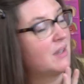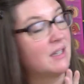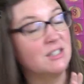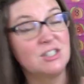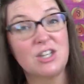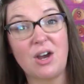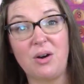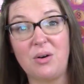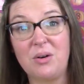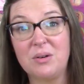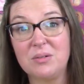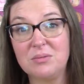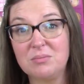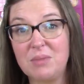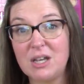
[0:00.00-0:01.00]
And so
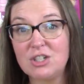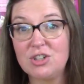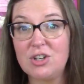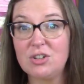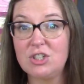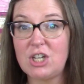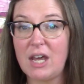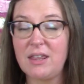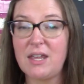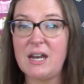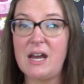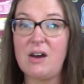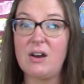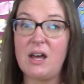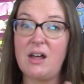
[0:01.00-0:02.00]
make sure you check that
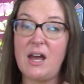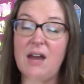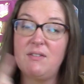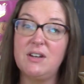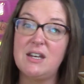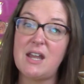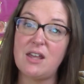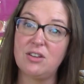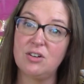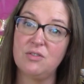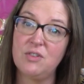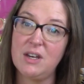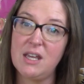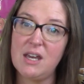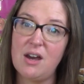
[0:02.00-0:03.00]
out. I'll have another
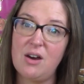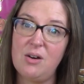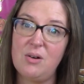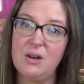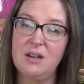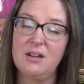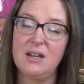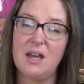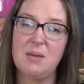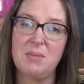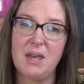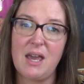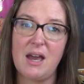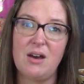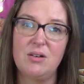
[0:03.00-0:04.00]
video
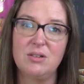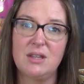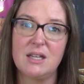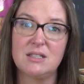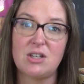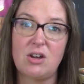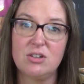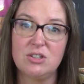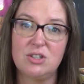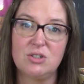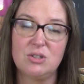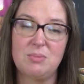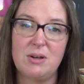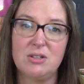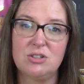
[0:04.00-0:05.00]
coming out that's also
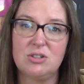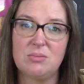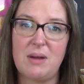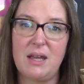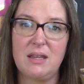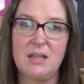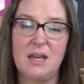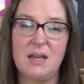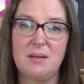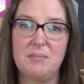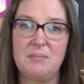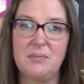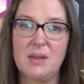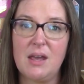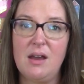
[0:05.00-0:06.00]
sponsored by
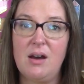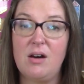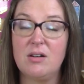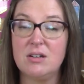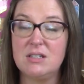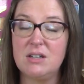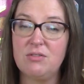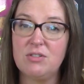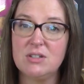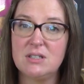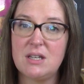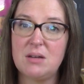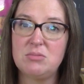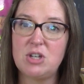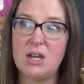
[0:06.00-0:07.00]
them on a different
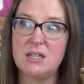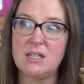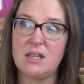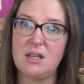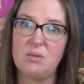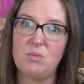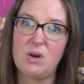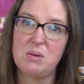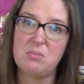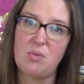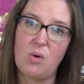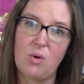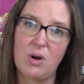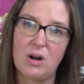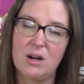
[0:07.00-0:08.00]
subject, and then one
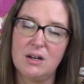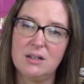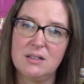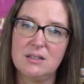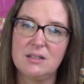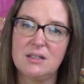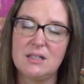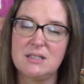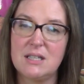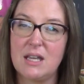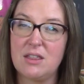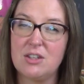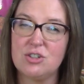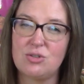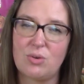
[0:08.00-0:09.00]
more that's
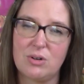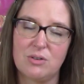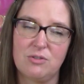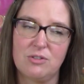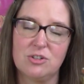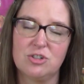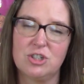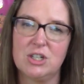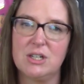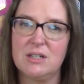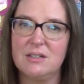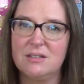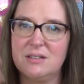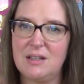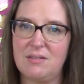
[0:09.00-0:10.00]
like the shorter version
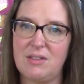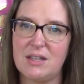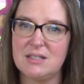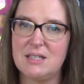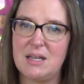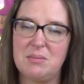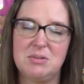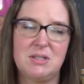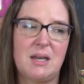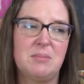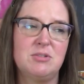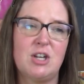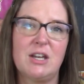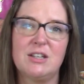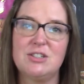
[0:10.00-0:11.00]
of that same
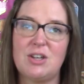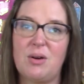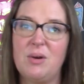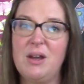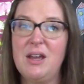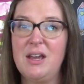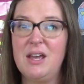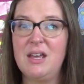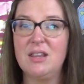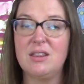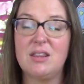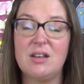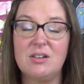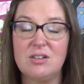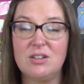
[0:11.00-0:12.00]
subject. So
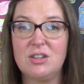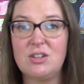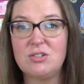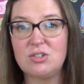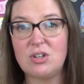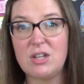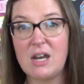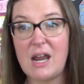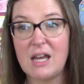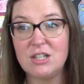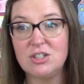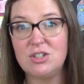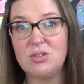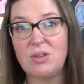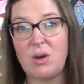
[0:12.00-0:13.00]
the those are the
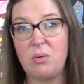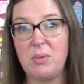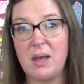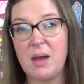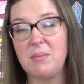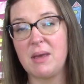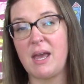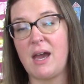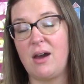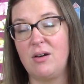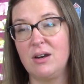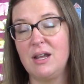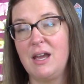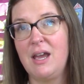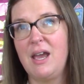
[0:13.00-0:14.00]
next two that will be coming
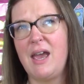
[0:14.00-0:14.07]
out.